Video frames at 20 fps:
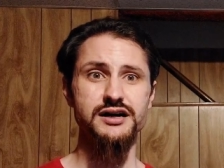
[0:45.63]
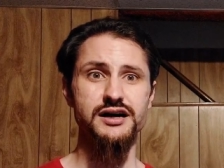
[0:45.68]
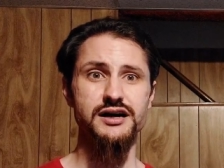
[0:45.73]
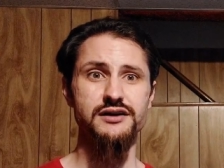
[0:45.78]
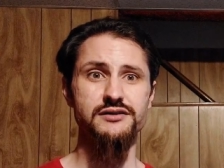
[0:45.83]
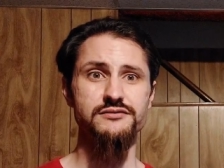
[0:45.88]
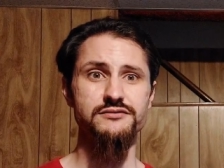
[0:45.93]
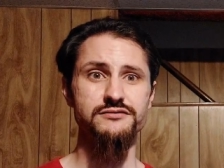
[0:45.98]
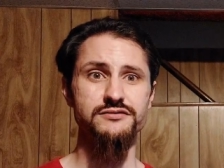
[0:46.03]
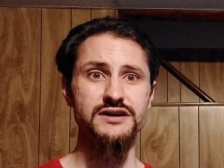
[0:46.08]

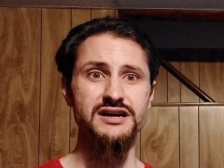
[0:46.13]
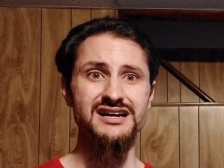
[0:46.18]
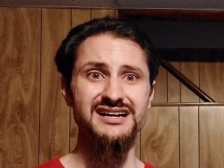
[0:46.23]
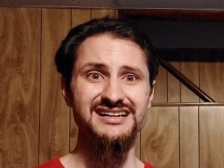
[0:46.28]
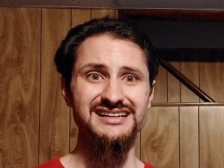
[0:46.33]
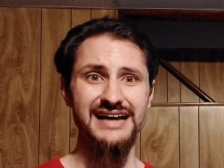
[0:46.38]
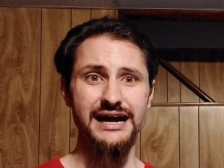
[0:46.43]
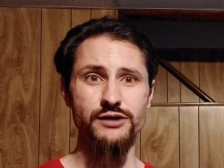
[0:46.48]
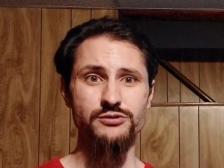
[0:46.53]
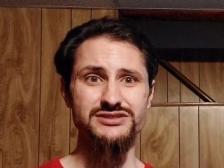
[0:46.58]
of
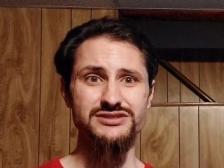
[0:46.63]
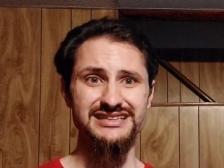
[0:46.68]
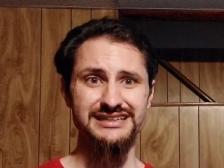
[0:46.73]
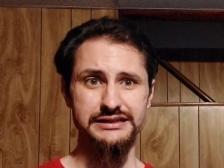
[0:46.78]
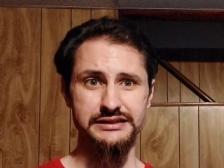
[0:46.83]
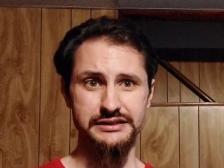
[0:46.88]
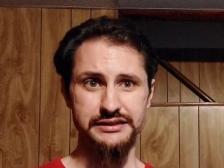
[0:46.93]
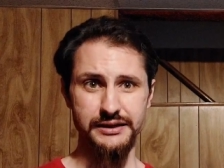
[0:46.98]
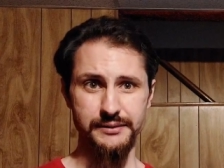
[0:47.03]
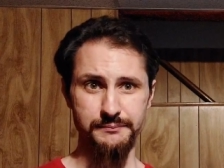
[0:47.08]

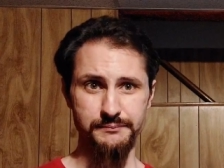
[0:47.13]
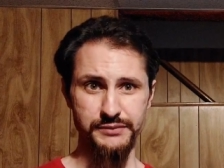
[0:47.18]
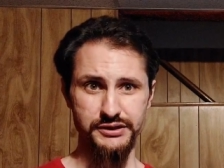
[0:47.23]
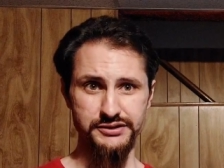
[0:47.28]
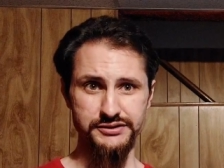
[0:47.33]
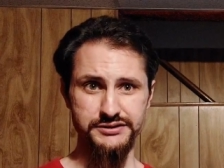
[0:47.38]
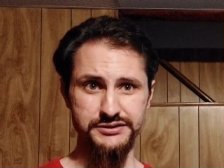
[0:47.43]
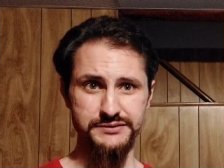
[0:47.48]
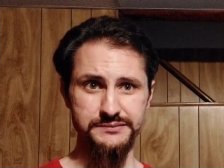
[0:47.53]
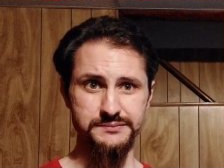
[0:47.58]
Gaussian
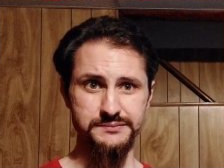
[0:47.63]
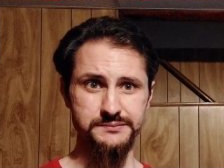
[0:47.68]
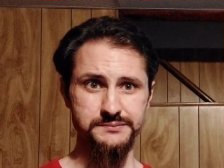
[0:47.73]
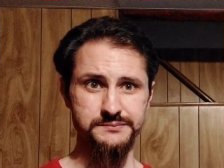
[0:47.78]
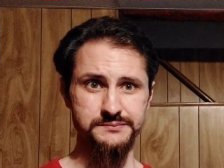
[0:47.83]
numbers.